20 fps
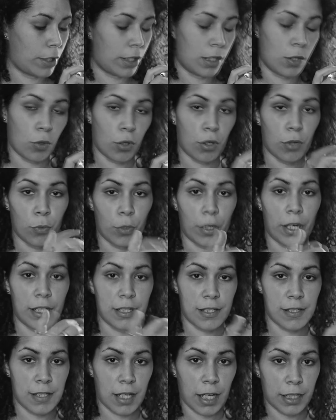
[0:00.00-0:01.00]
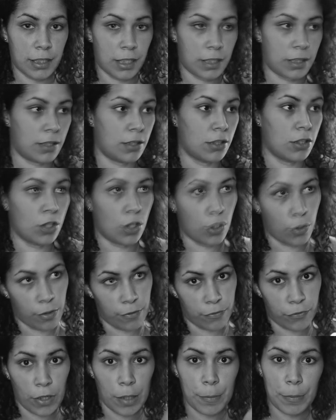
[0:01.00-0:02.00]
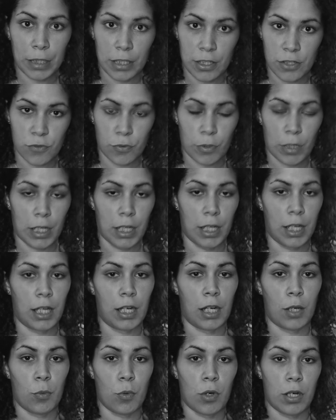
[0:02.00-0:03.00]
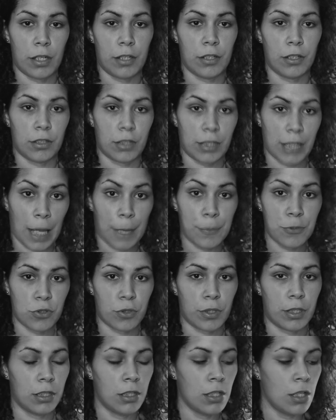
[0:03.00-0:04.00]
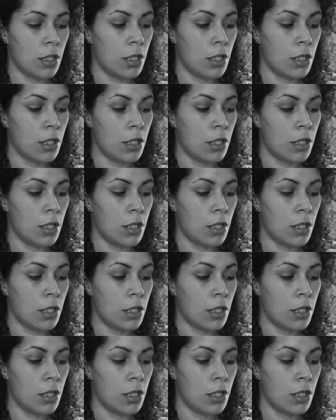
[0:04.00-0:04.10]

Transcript: When I decide that the framing is right and I want to capture it,